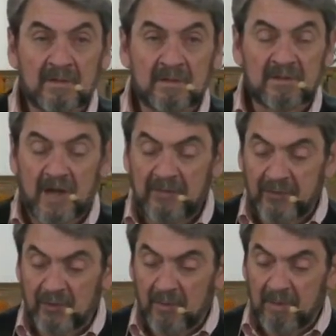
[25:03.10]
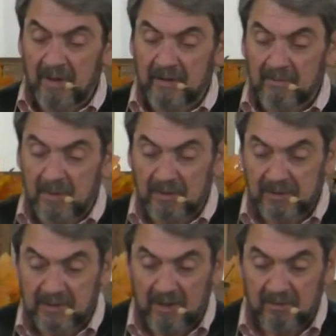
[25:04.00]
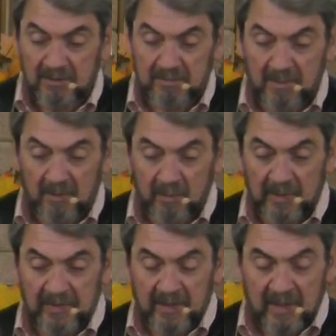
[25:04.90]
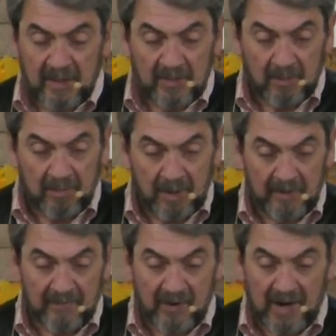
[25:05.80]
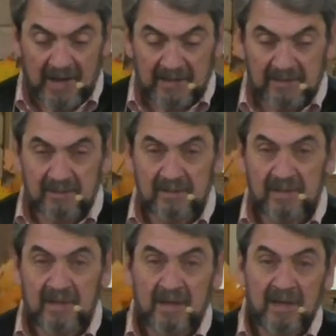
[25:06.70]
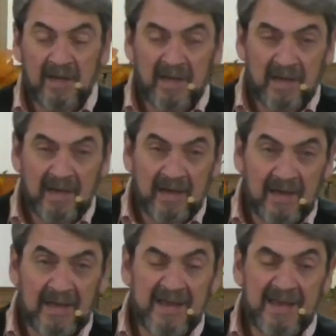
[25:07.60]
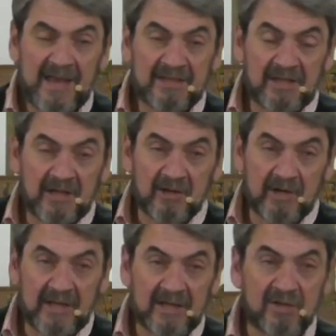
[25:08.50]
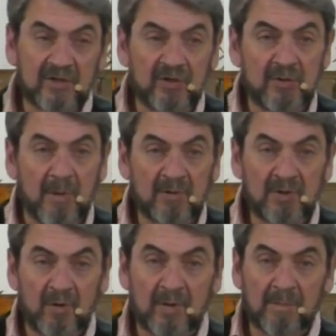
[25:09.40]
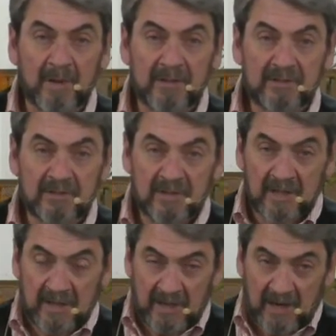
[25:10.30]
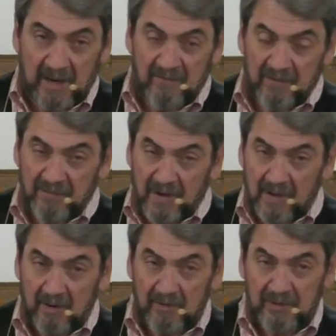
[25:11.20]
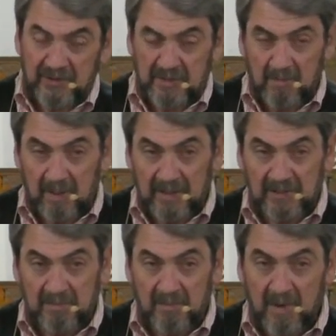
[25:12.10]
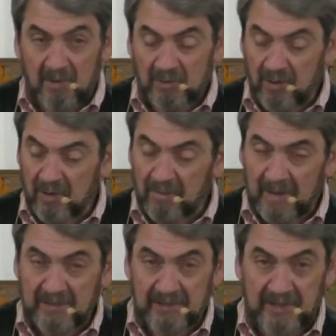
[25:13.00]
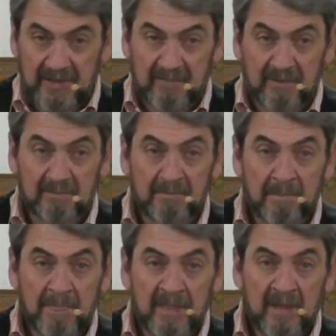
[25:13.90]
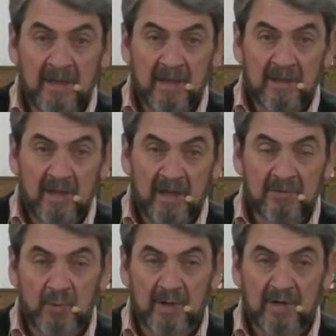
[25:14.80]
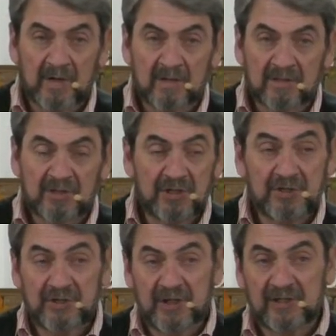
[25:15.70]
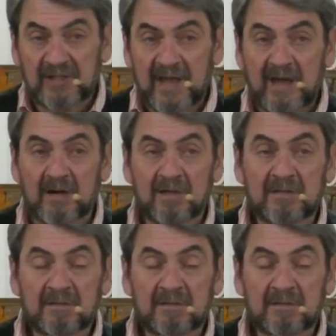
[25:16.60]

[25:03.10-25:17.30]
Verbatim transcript: It's not through the blood of bulls and goats, but with the blood of Christ. He has entered into the most holy place. If you follow the symbolism, most holy place is heaven. That's where Jesus is now.